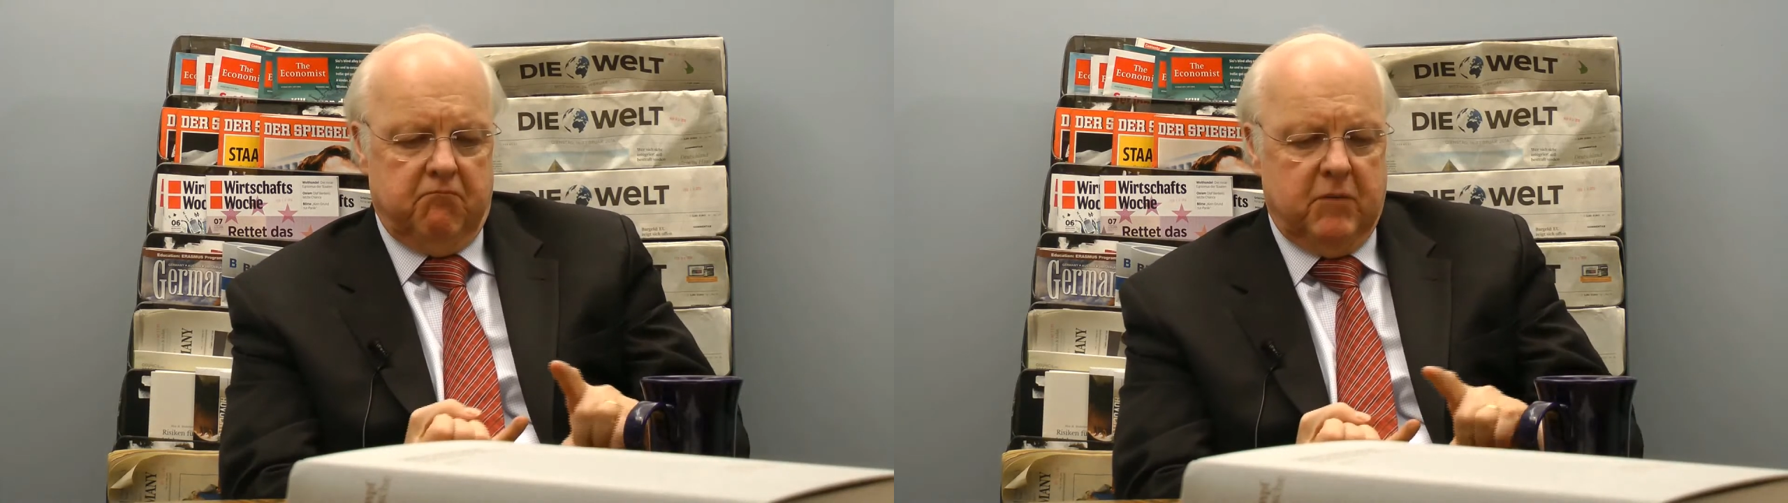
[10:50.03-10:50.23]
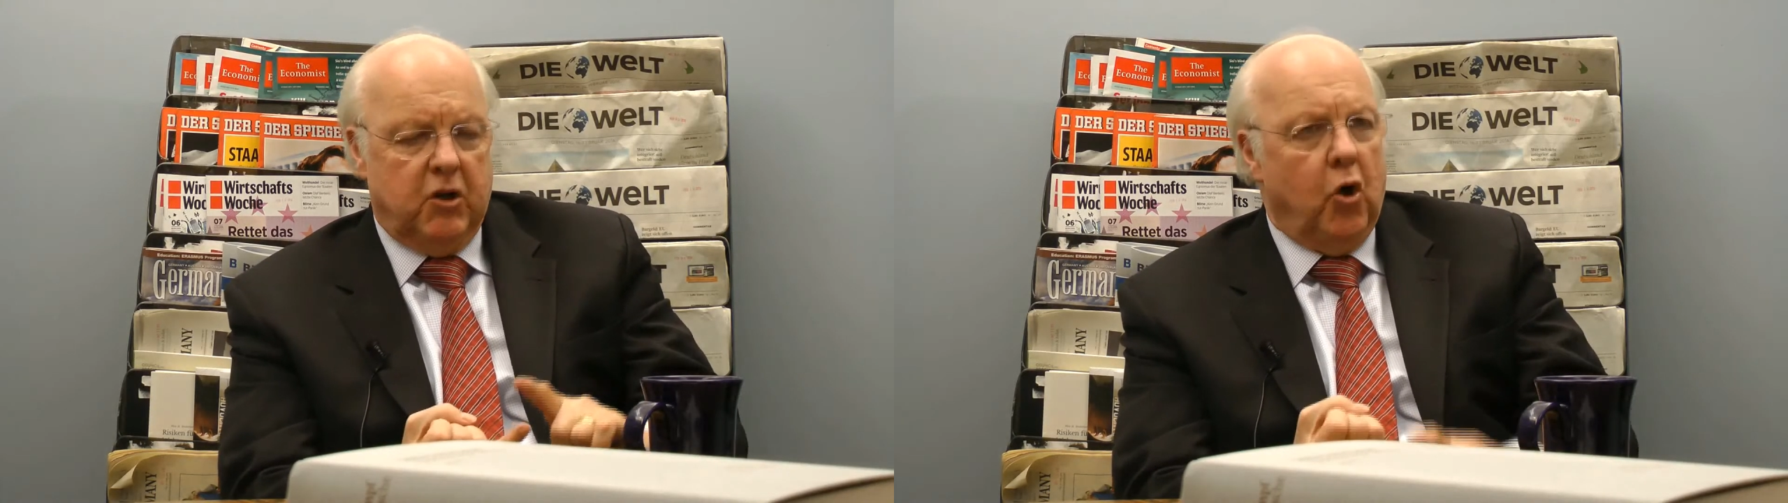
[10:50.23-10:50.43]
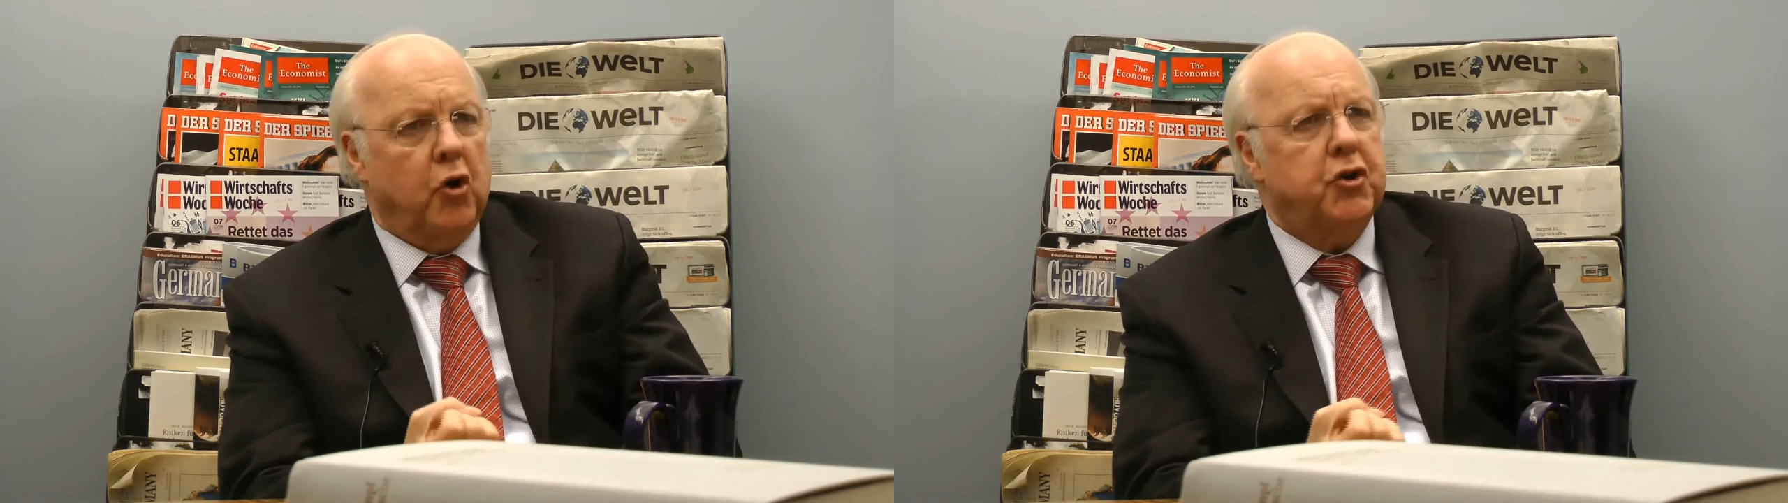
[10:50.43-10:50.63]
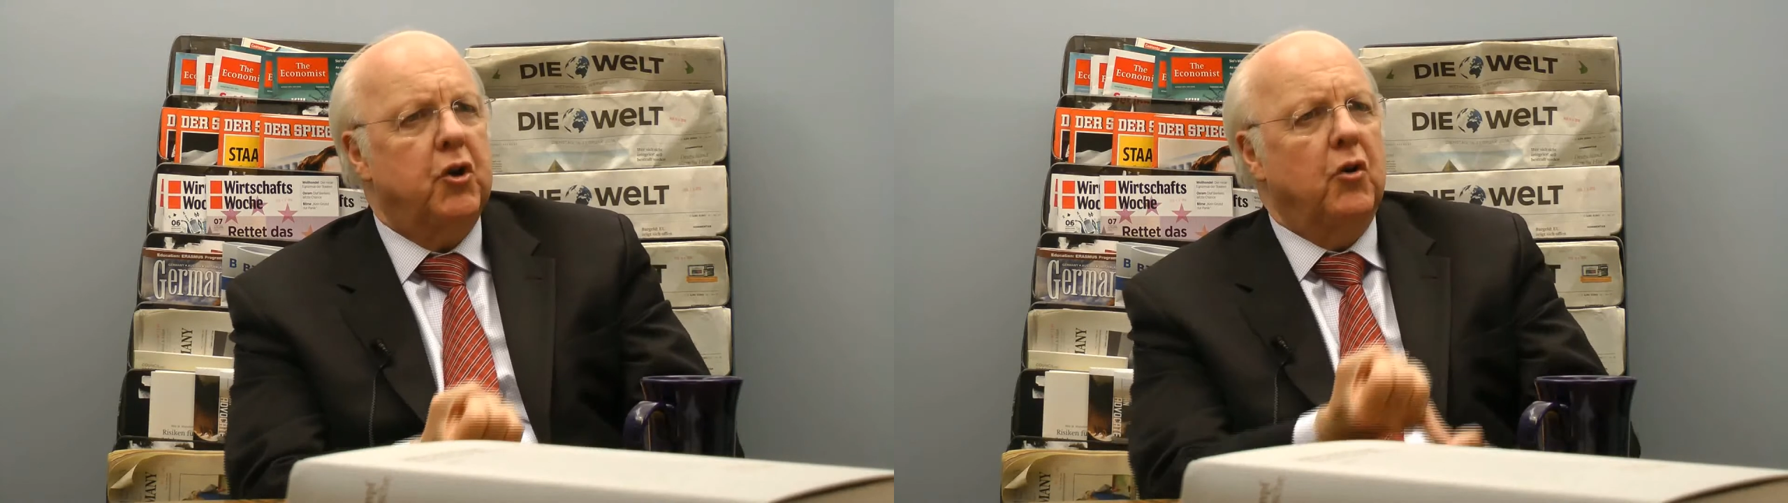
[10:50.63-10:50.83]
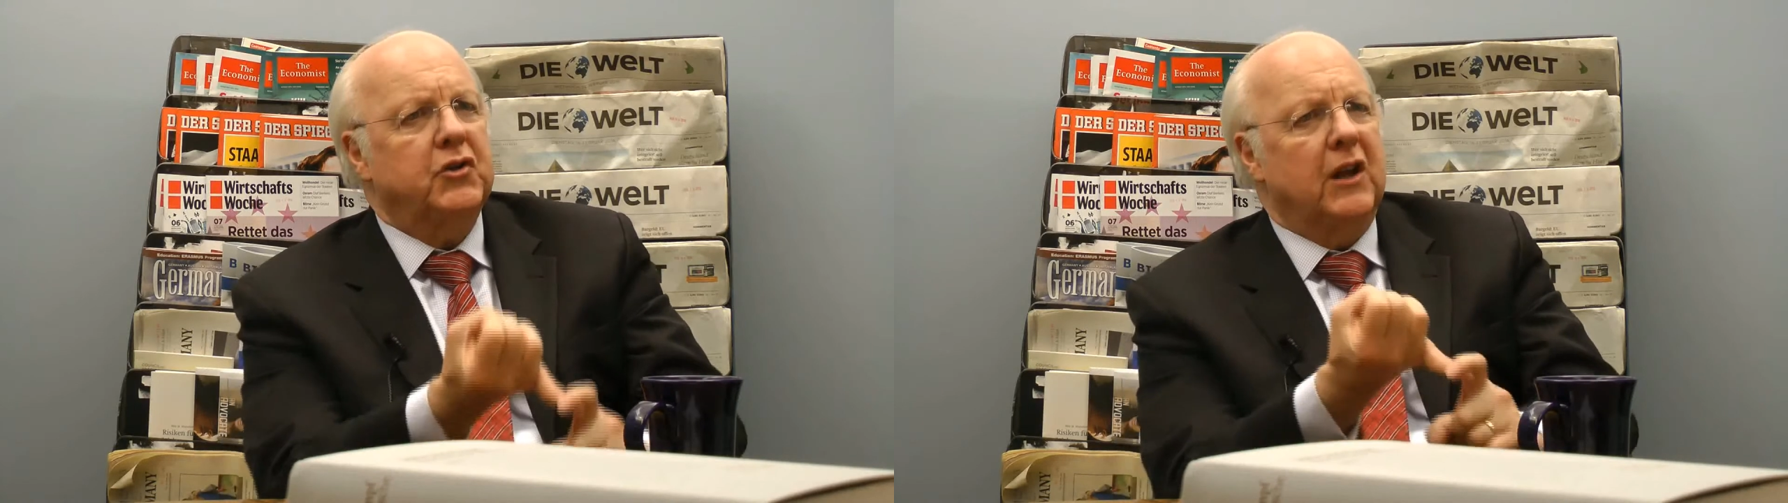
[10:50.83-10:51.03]
the
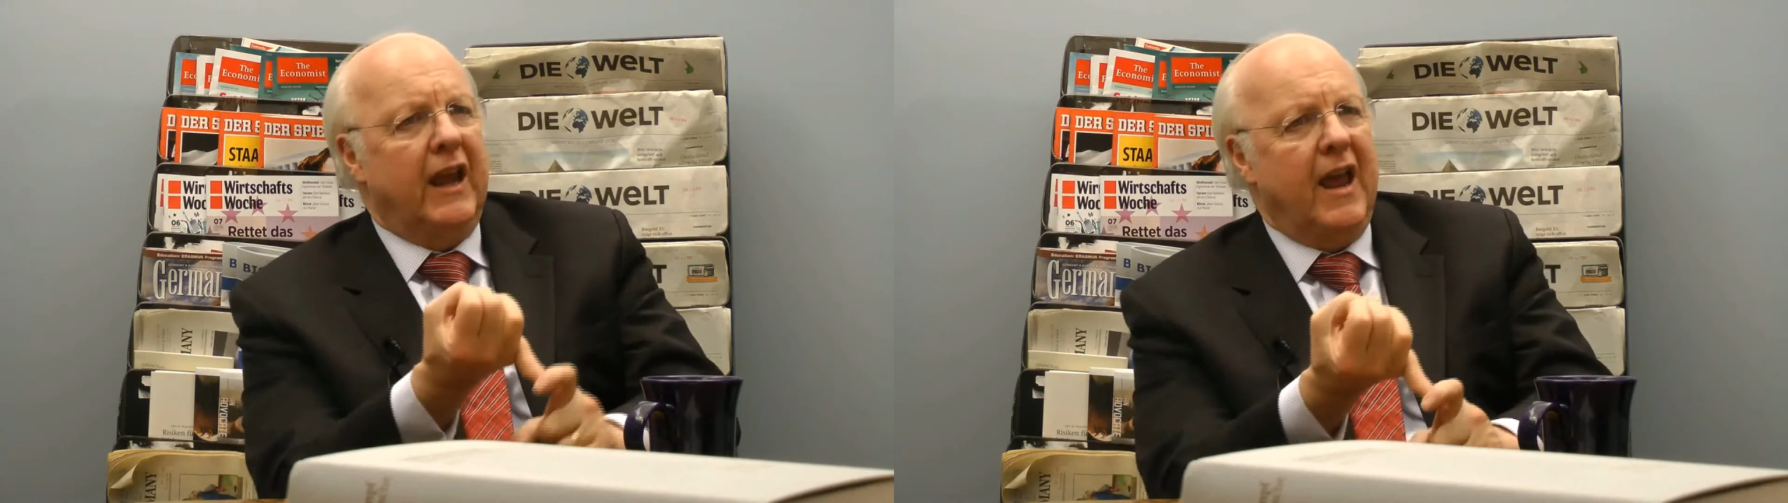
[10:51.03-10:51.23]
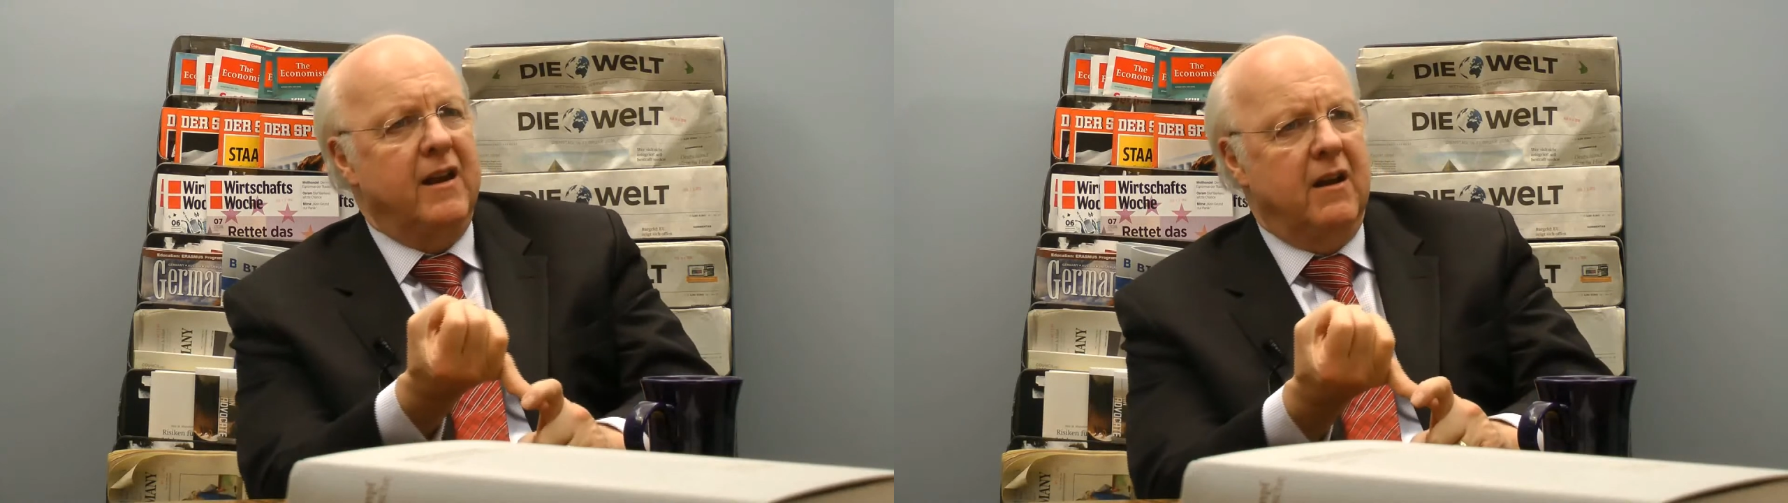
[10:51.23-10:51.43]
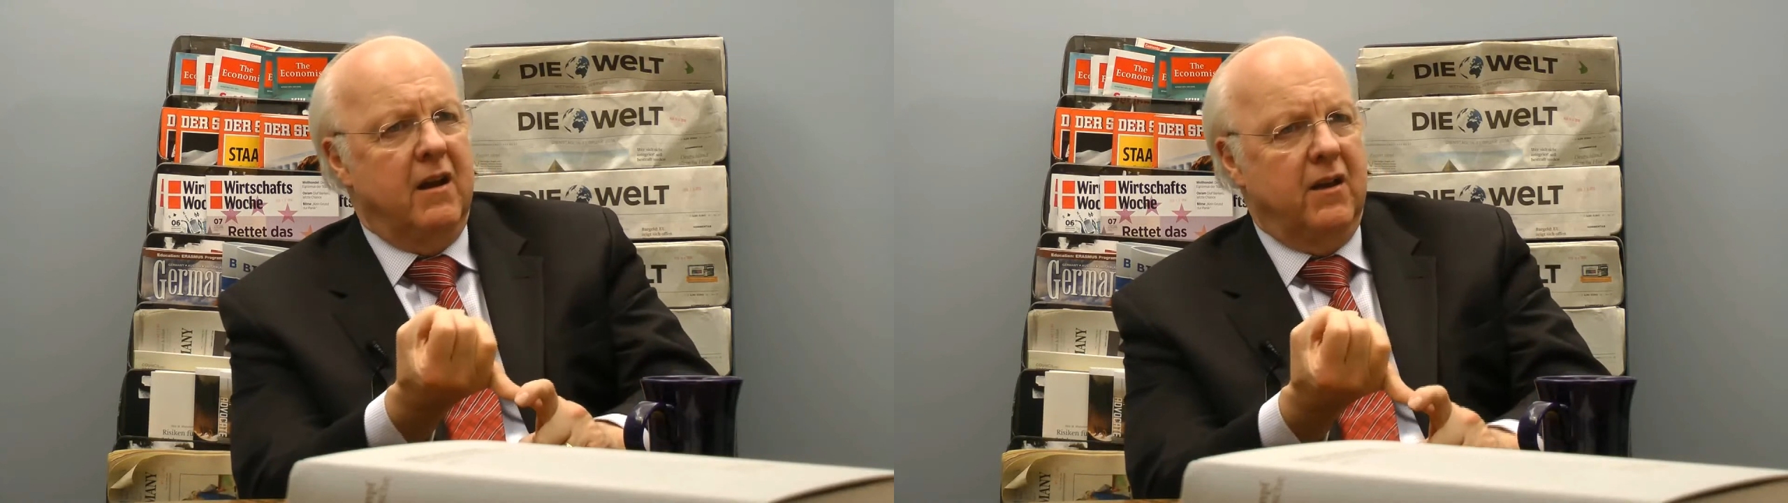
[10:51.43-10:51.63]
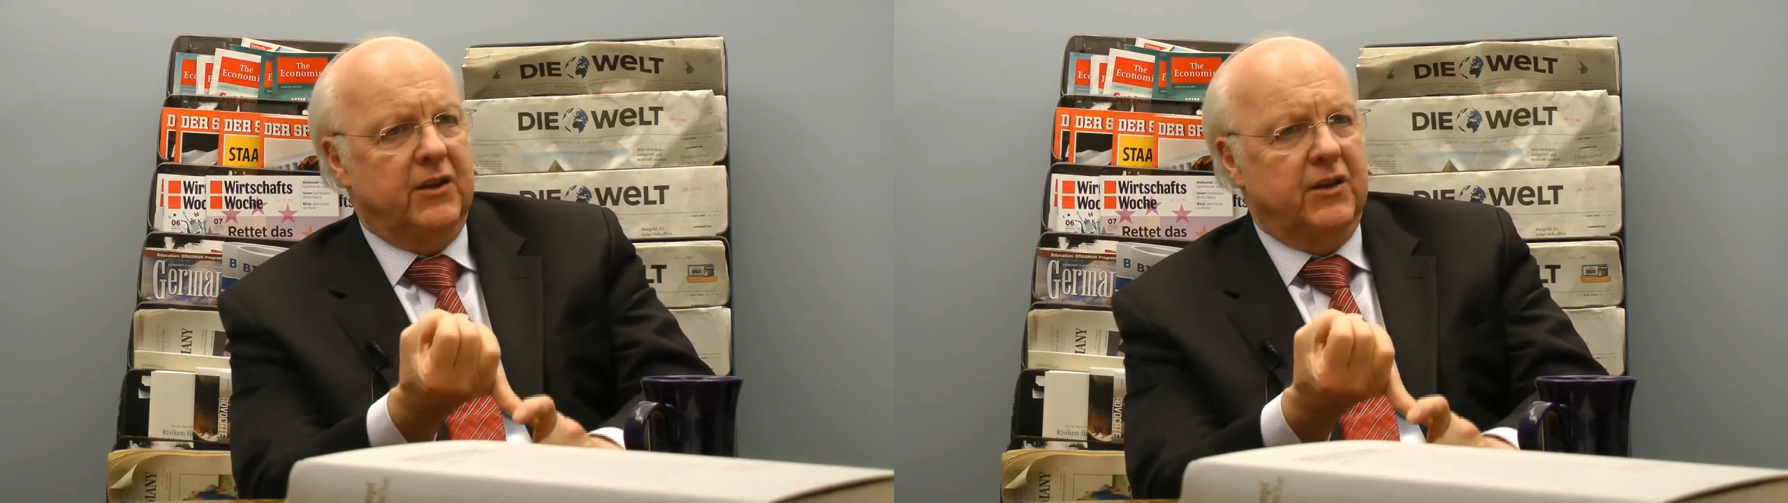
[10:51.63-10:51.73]
Dolchstoßlegende,